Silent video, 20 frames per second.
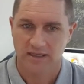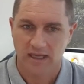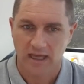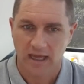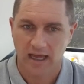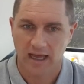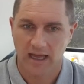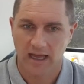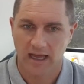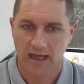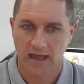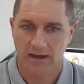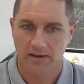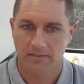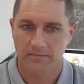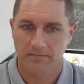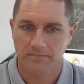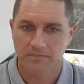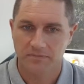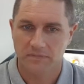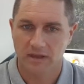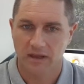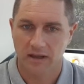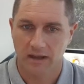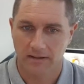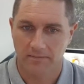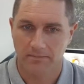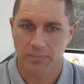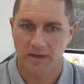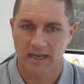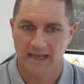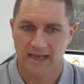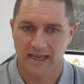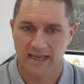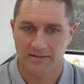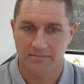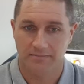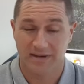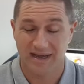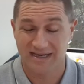
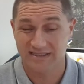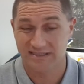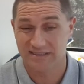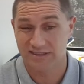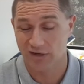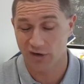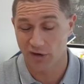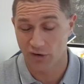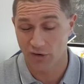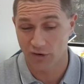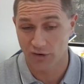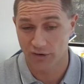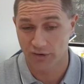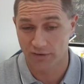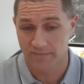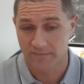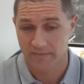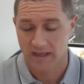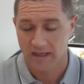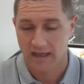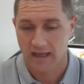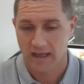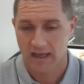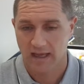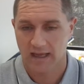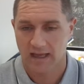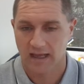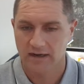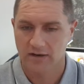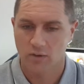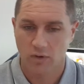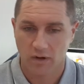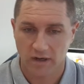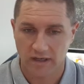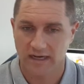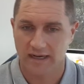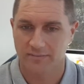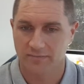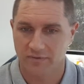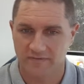plan based on quite a
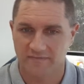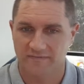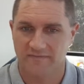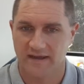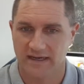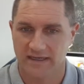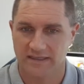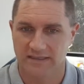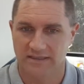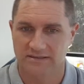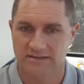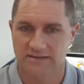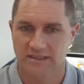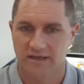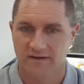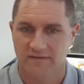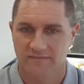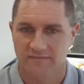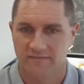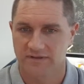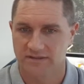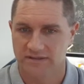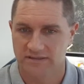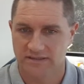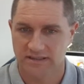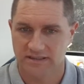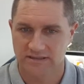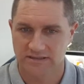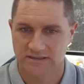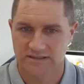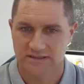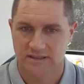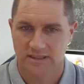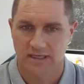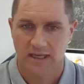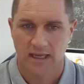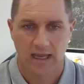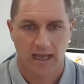number of factors. For instance,